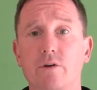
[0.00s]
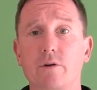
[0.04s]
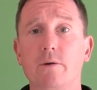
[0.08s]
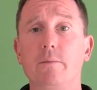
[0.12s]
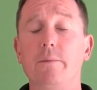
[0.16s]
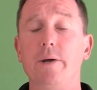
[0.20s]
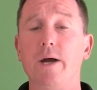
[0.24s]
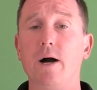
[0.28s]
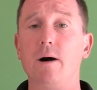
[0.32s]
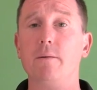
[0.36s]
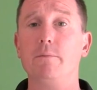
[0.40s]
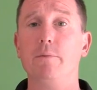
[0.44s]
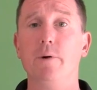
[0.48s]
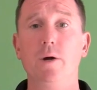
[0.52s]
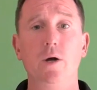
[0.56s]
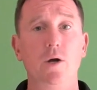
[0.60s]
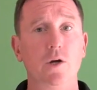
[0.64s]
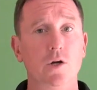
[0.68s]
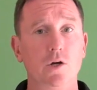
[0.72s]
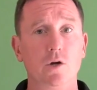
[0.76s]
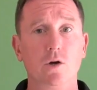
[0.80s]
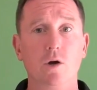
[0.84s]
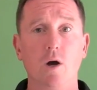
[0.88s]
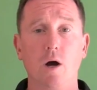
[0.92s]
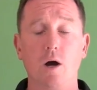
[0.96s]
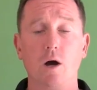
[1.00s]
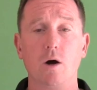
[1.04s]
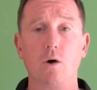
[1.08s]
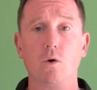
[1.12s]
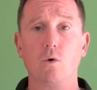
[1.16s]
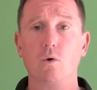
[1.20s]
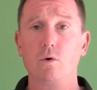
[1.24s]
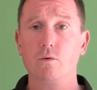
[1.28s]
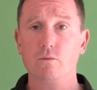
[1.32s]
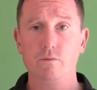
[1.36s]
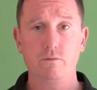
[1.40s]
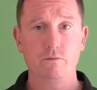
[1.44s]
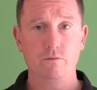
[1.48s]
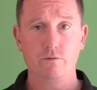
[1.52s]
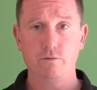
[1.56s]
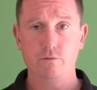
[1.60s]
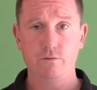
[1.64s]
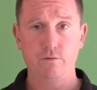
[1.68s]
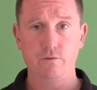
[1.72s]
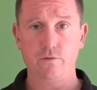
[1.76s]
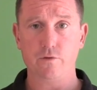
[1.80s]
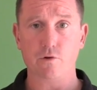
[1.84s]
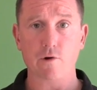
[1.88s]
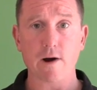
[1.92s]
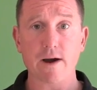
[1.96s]
going to be up
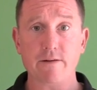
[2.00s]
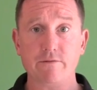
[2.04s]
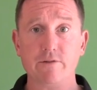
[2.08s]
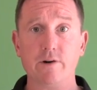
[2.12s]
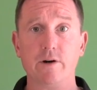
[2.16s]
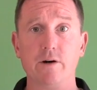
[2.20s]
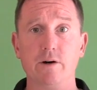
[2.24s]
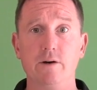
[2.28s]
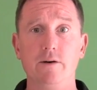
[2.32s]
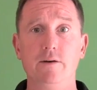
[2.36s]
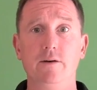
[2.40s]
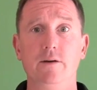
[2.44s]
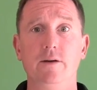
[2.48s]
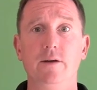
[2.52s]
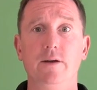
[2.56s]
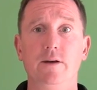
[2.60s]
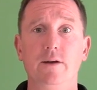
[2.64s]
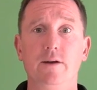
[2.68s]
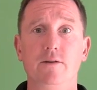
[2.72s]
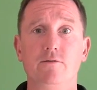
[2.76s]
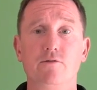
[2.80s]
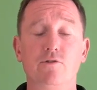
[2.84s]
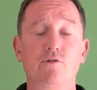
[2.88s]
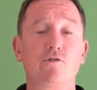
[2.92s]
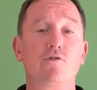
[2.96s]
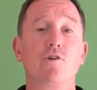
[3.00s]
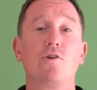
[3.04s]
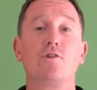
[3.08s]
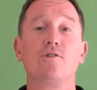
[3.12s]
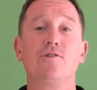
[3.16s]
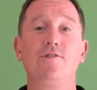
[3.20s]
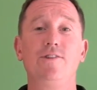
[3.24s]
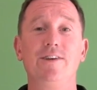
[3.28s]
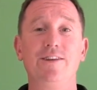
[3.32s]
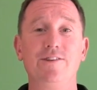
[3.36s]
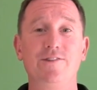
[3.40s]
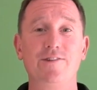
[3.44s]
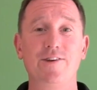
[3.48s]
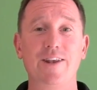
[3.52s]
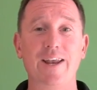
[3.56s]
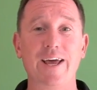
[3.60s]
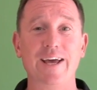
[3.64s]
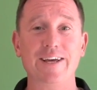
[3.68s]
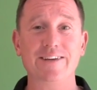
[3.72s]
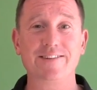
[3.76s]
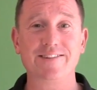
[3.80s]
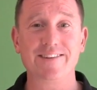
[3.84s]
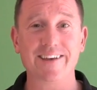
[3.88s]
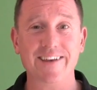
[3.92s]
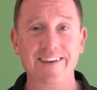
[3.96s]
forever, for as long as the internet
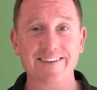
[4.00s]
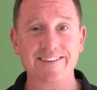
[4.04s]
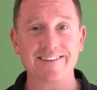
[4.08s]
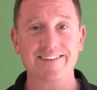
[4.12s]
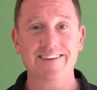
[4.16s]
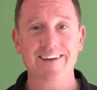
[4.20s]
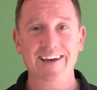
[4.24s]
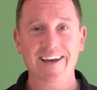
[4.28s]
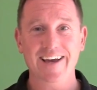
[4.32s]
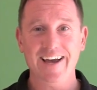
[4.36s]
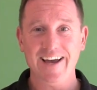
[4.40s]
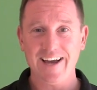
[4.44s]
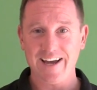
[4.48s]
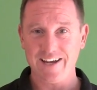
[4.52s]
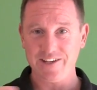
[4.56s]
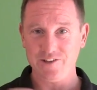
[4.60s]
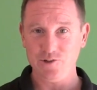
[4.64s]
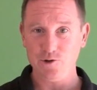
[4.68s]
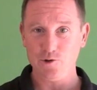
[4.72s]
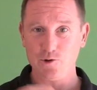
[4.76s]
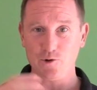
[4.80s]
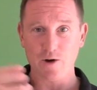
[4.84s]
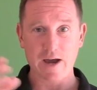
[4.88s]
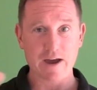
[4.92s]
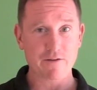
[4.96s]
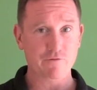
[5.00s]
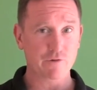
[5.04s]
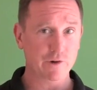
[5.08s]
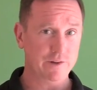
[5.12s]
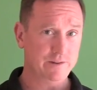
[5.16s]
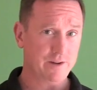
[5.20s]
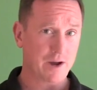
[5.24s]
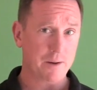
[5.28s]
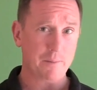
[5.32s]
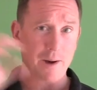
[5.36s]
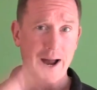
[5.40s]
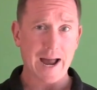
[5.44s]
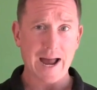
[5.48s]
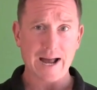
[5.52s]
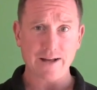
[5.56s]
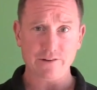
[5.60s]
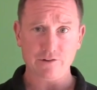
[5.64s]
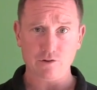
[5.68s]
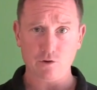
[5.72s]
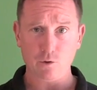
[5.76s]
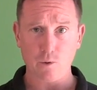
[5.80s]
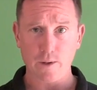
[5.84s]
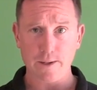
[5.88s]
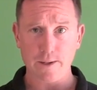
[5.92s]
exists, and you'll, every time I add to